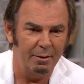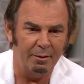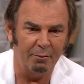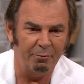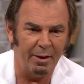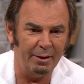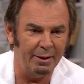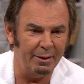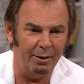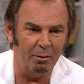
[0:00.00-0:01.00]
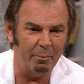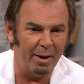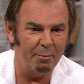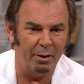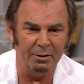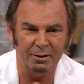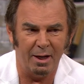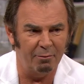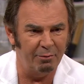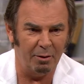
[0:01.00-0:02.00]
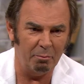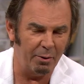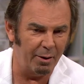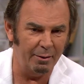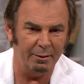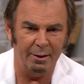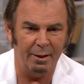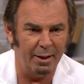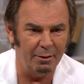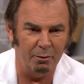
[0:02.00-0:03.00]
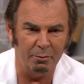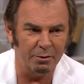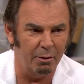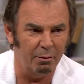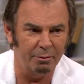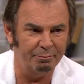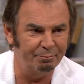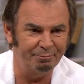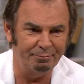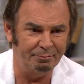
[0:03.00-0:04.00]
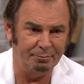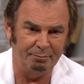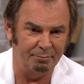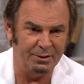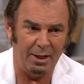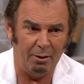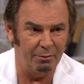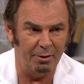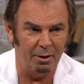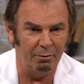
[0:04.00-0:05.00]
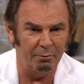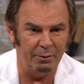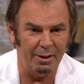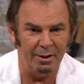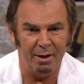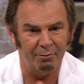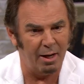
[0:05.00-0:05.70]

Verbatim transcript: then finally, you know, my marriage kind of fell apart. I knew it was going south. You know, we didn't have